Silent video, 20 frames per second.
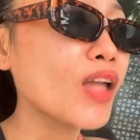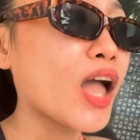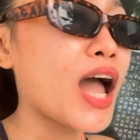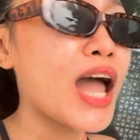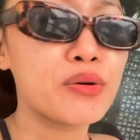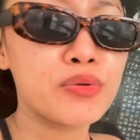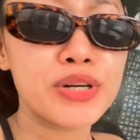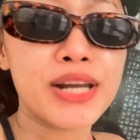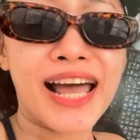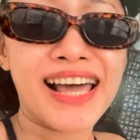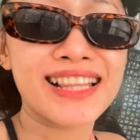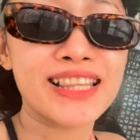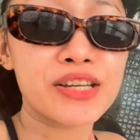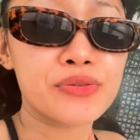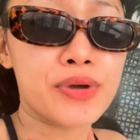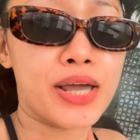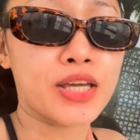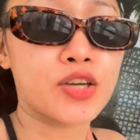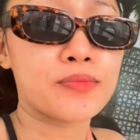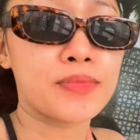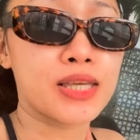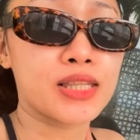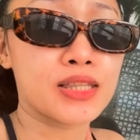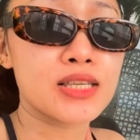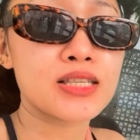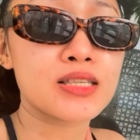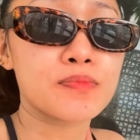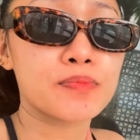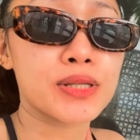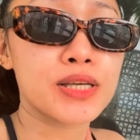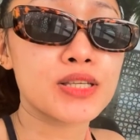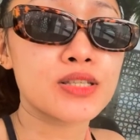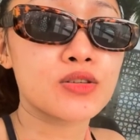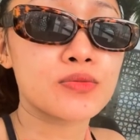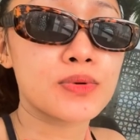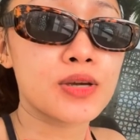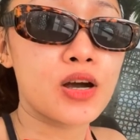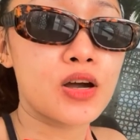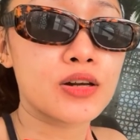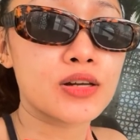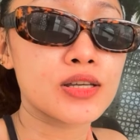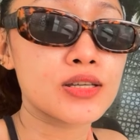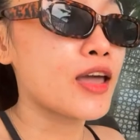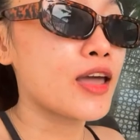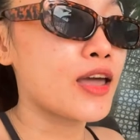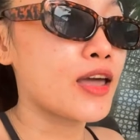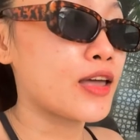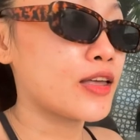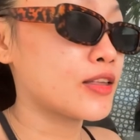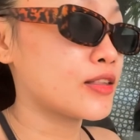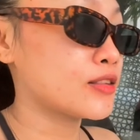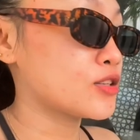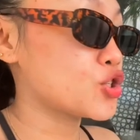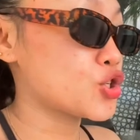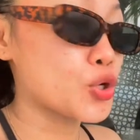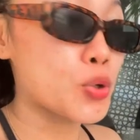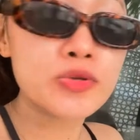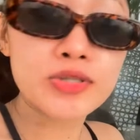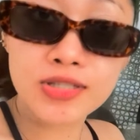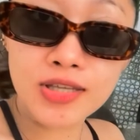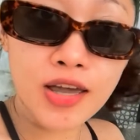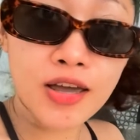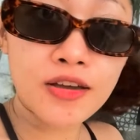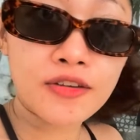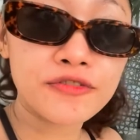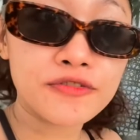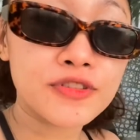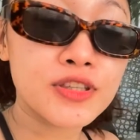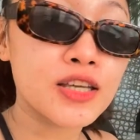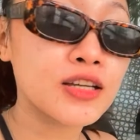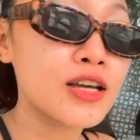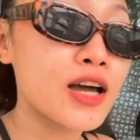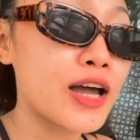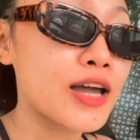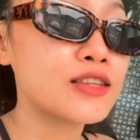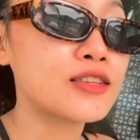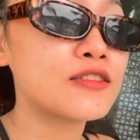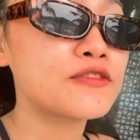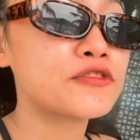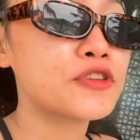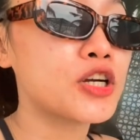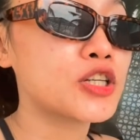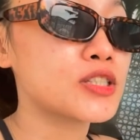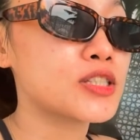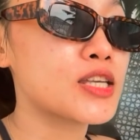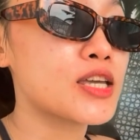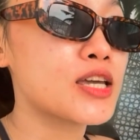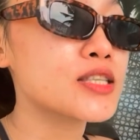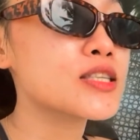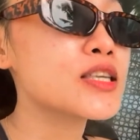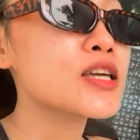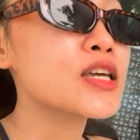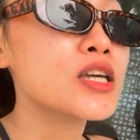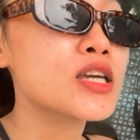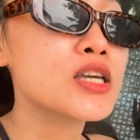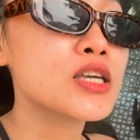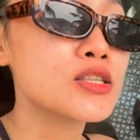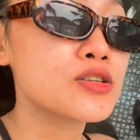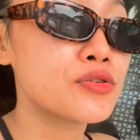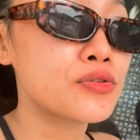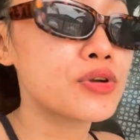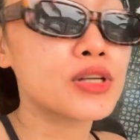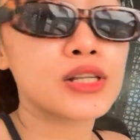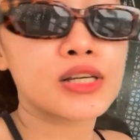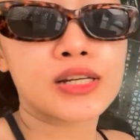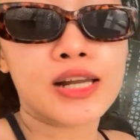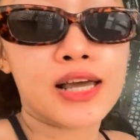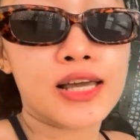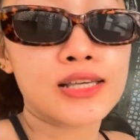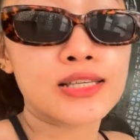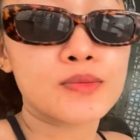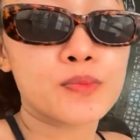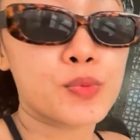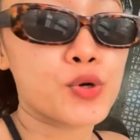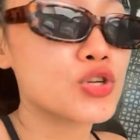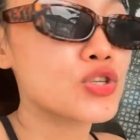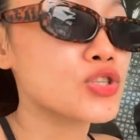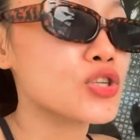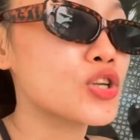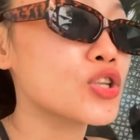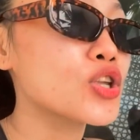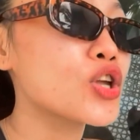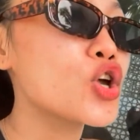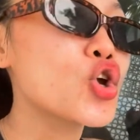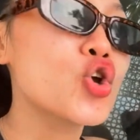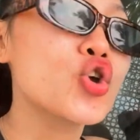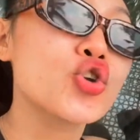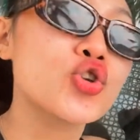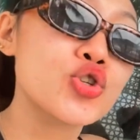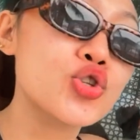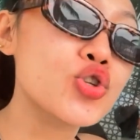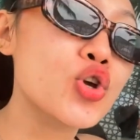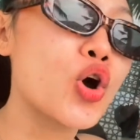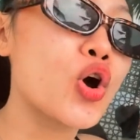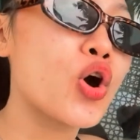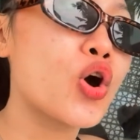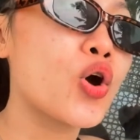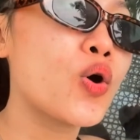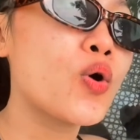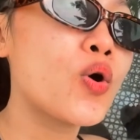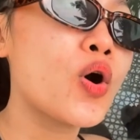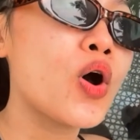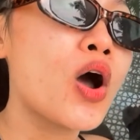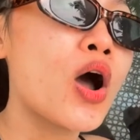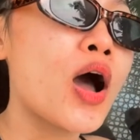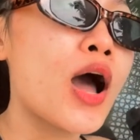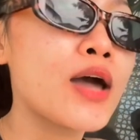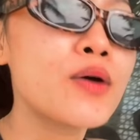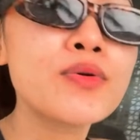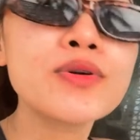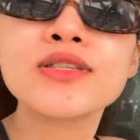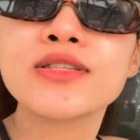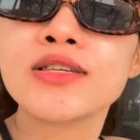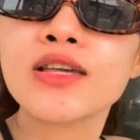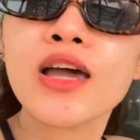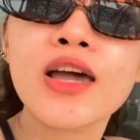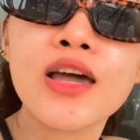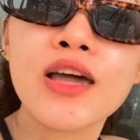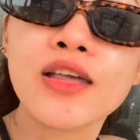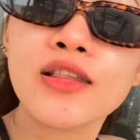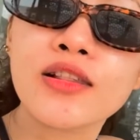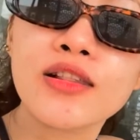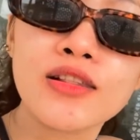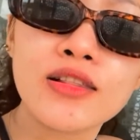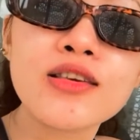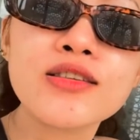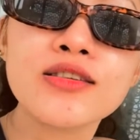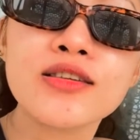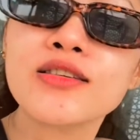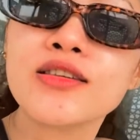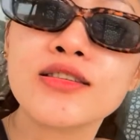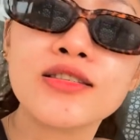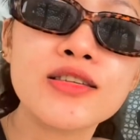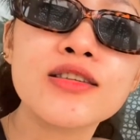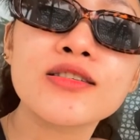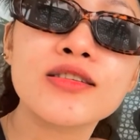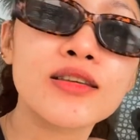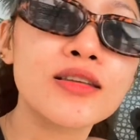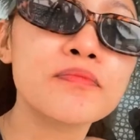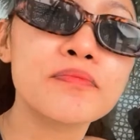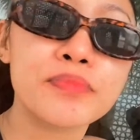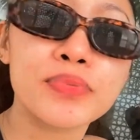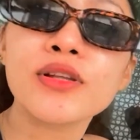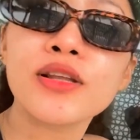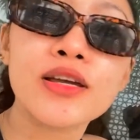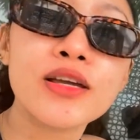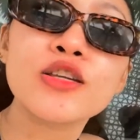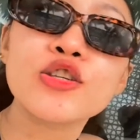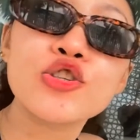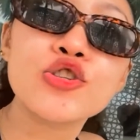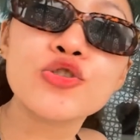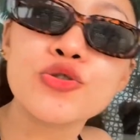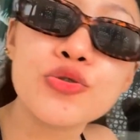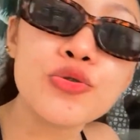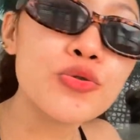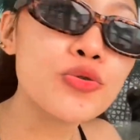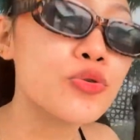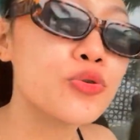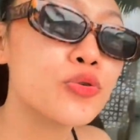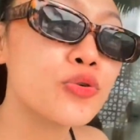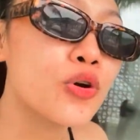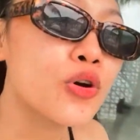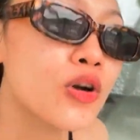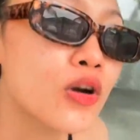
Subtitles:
I would highly recommend this place, to be honest. And Joseph, the guy at the front desk, he's a really nice person. So I would say this is a decent place to,